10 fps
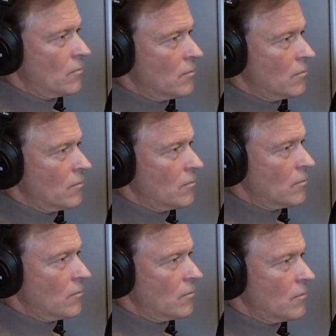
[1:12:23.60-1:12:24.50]

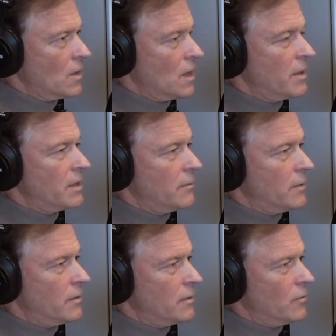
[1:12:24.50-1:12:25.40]
But
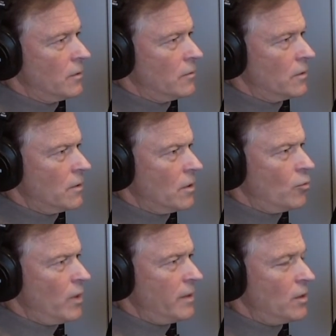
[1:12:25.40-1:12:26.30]
are
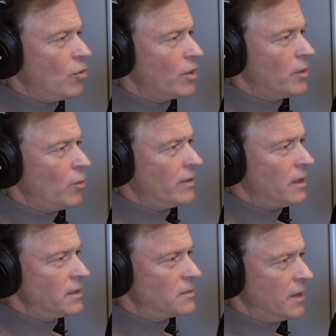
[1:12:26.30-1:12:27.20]
women horny when
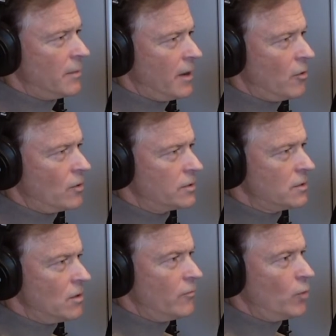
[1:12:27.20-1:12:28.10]
they display power
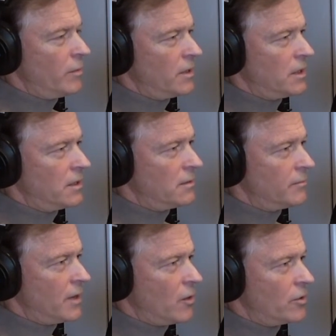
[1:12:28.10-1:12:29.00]
also? Women in
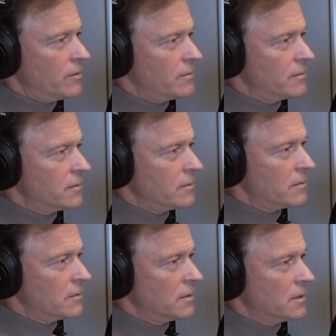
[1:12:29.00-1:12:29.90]
power?
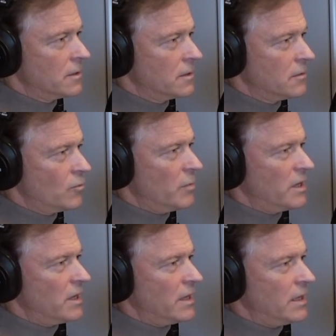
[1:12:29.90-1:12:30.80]
Women
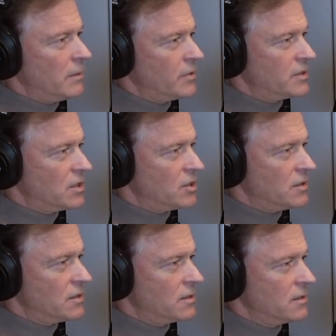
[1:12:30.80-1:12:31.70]
in leading
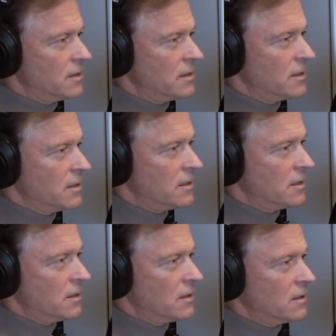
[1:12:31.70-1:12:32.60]
positions?
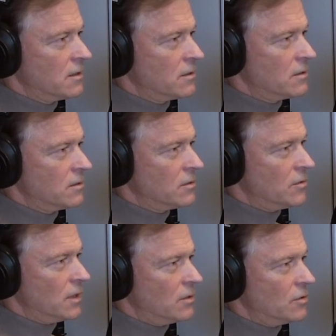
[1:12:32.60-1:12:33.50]

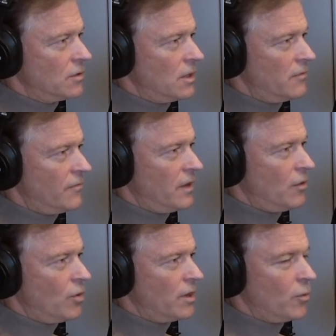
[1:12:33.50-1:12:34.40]
Do they feel
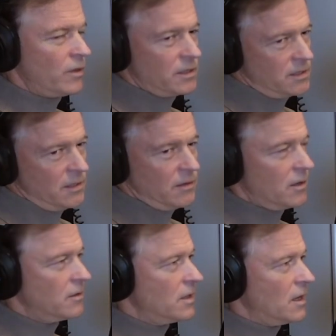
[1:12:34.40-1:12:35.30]
horny when they see
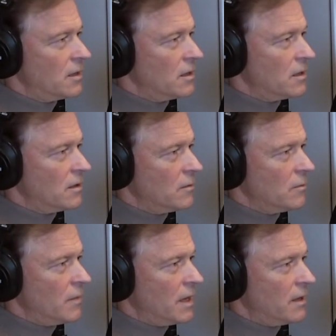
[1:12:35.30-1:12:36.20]
their young
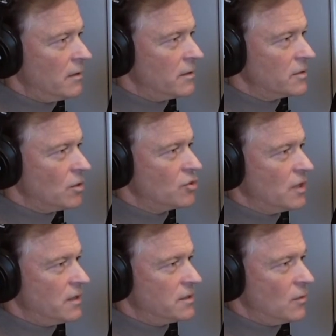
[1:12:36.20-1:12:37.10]
male
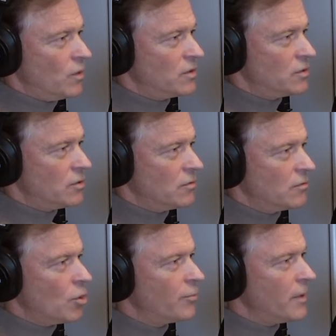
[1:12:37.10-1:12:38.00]
associates and want to
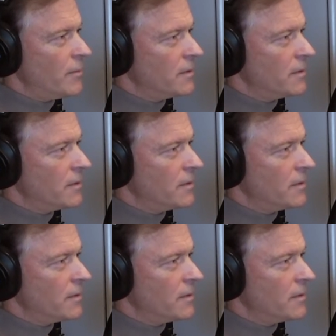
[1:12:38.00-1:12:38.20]
grope them?